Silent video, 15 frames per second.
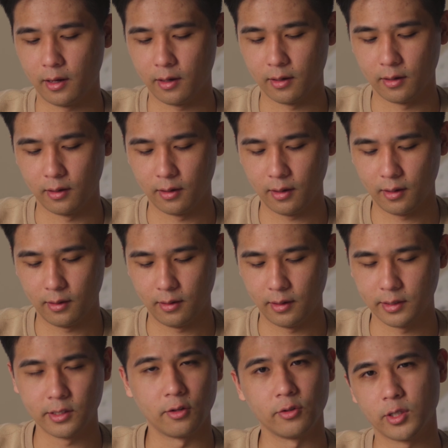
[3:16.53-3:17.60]
and
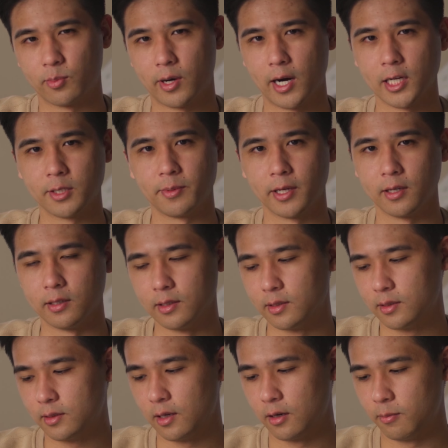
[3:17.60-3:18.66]
it's no surprise
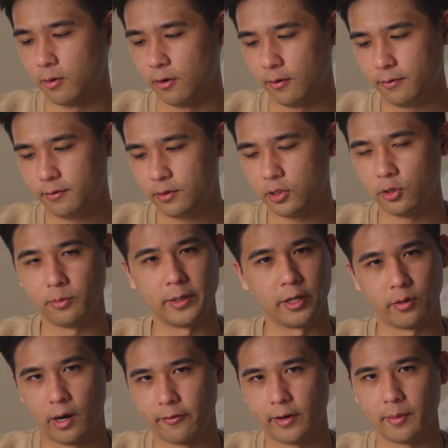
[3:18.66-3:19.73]
because they're both two
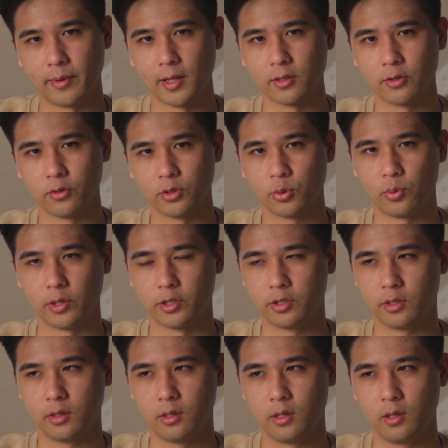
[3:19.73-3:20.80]
B graphite pencils,
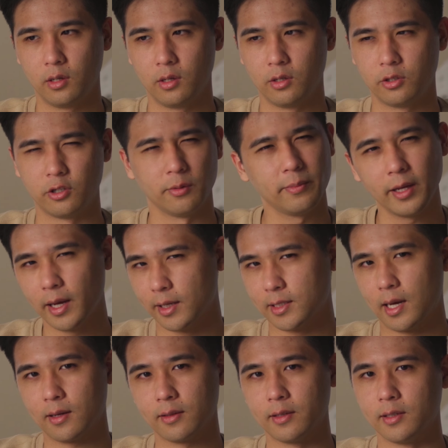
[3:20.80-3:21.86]
which should be
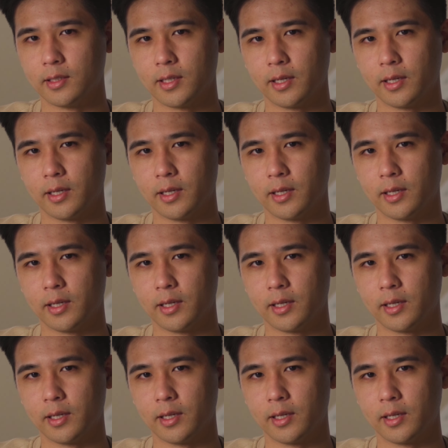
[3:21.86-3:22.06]
exactly the